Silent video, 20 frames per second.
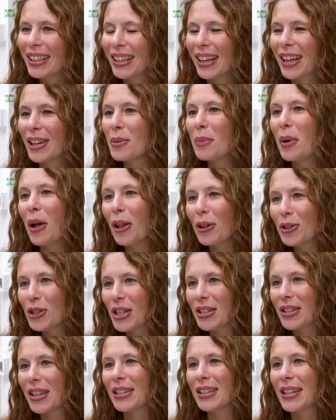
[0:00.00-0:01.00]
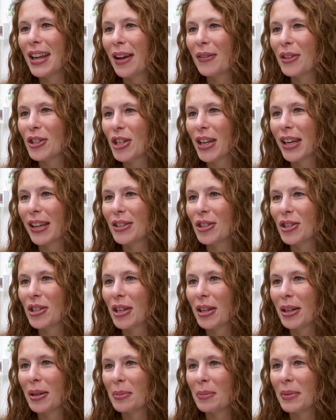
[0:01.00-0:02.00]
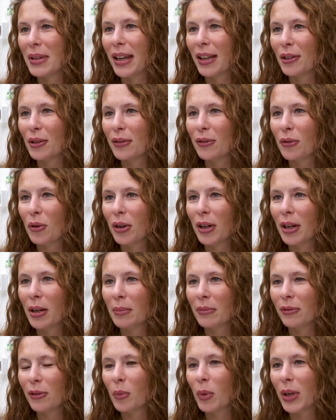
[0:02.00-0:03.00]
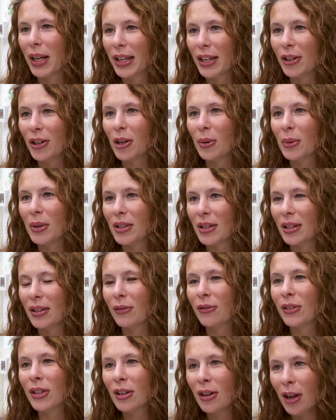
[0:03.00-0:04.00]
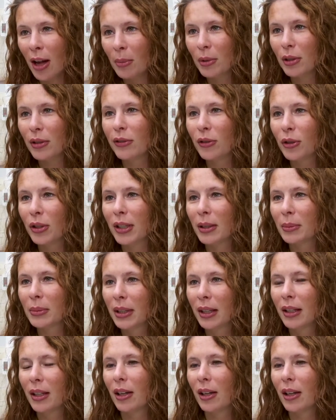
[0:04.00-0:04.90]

And apologies, I didn't have a chance to be at the forum. From what I hear, it was a phenomenal forum.